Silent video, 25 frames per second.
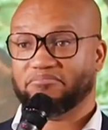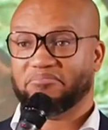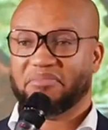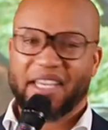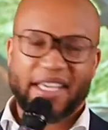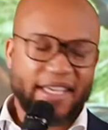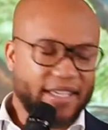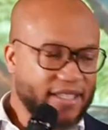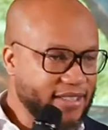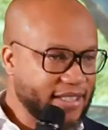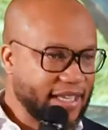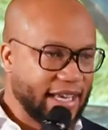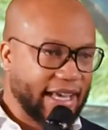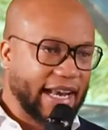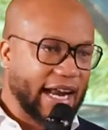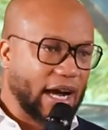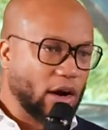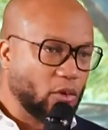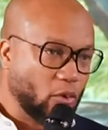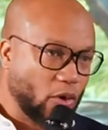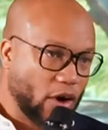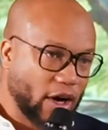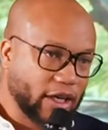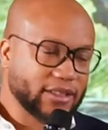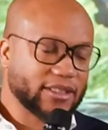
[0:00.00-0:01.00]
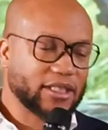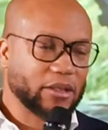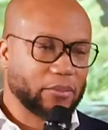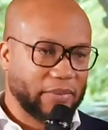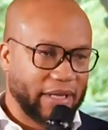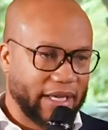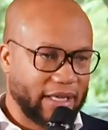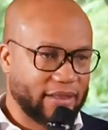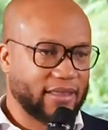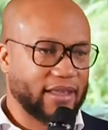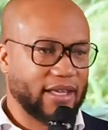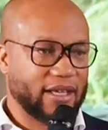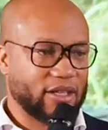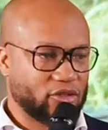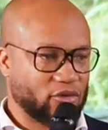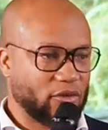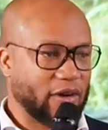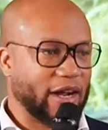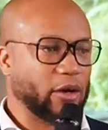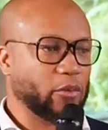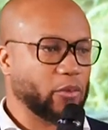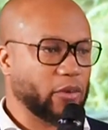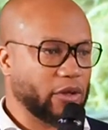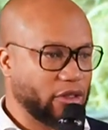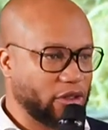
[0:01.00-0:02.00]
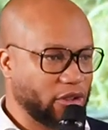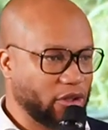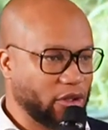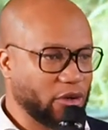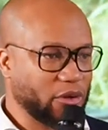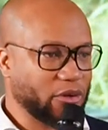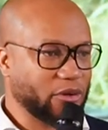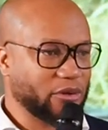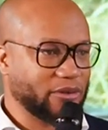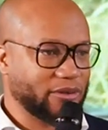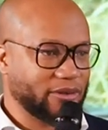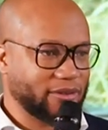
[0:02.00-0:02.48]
He said, I want to make things right with you.